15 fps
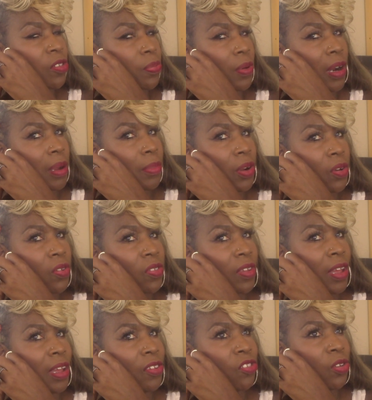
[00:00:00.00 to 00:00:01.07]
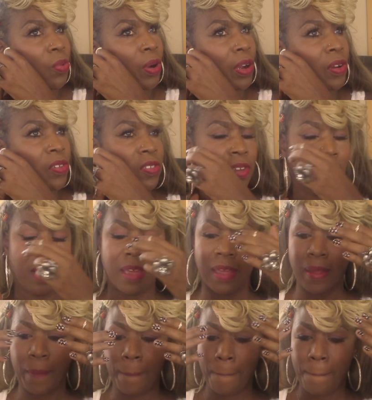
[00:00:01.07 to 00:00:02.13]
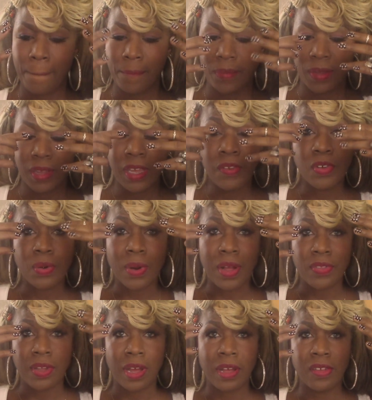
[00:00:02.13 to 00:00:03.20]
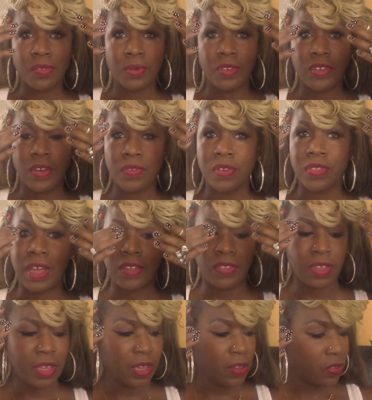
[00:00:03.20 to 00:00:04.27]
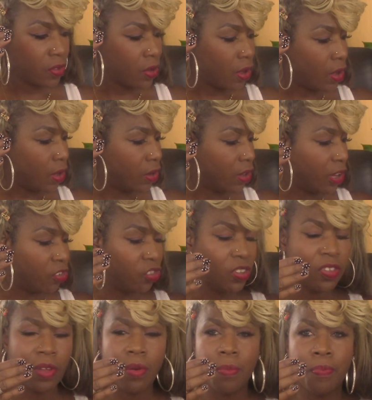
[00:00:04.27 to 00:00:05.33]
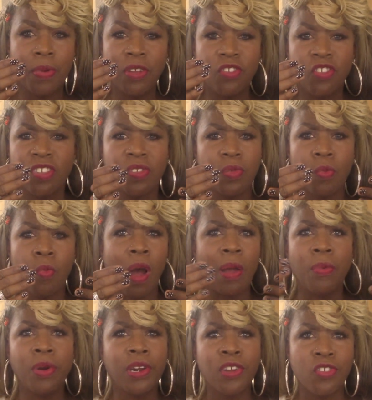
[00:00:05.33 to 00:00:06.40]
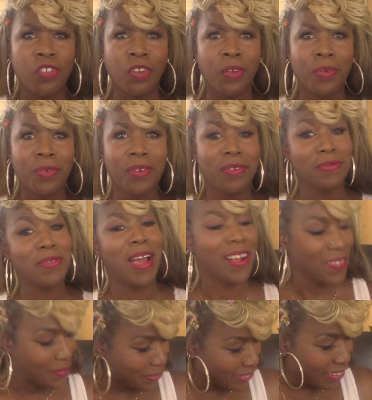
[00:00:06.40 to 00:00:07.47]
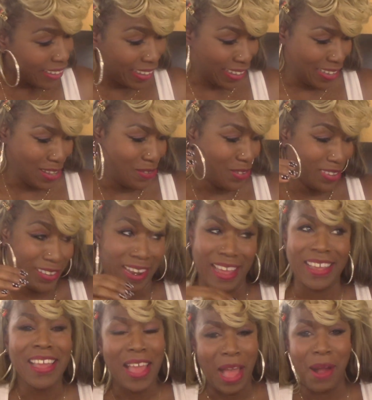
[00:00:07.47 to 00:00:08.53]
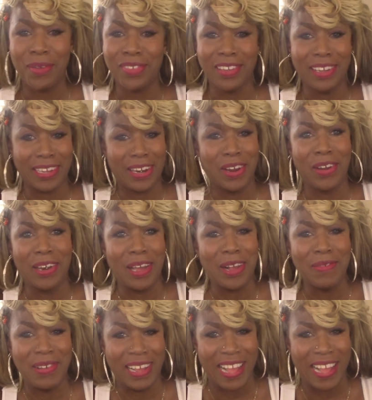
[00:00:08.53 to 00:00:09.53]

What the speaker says: primers and she wears like even around the eyes, whatever that thing is called. And she said, but just why wouldn't you? It's like, I was looking at her like, oh my